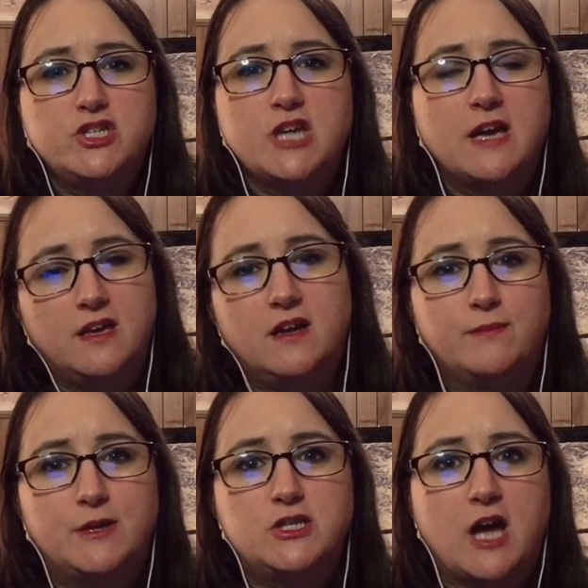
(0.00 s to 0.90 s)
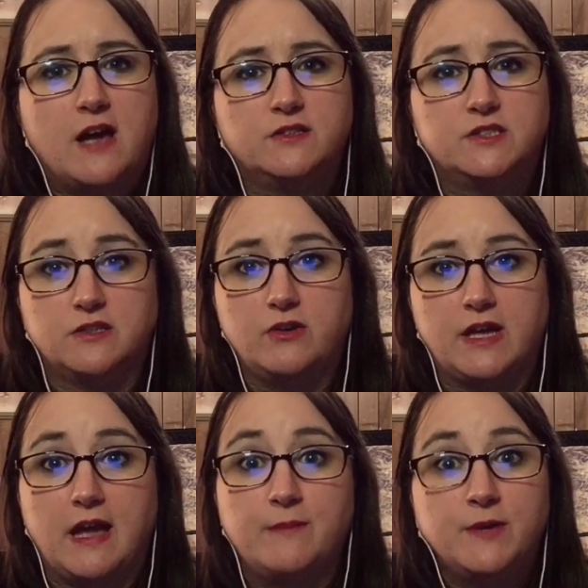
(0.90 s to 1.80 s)
to check in on my child's
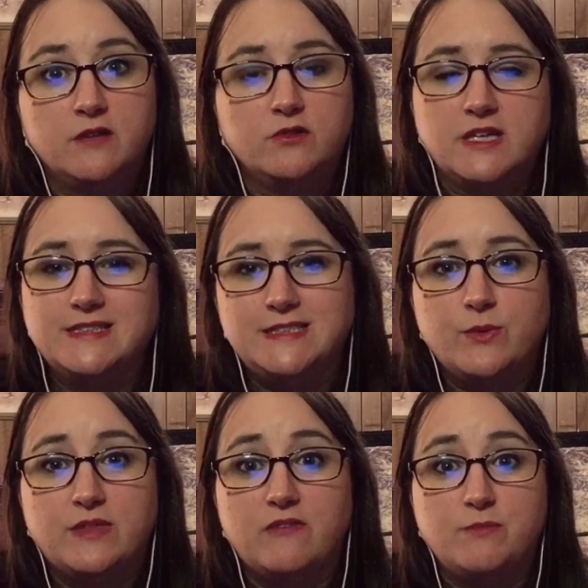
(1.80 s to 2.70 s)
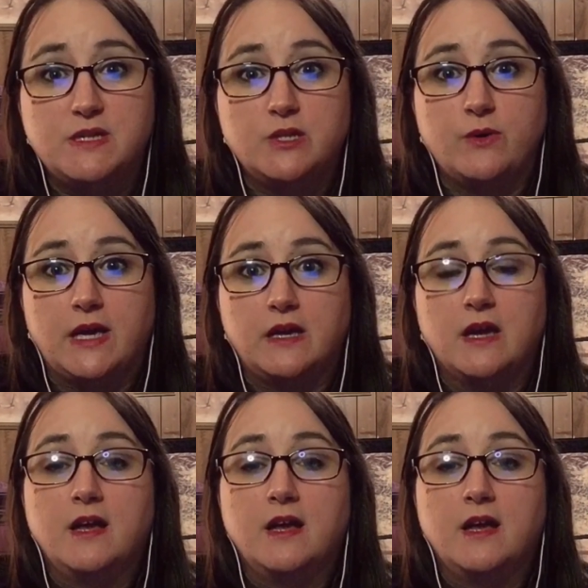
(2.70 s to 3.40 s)
learning. I'm going to look and see what they've been doing.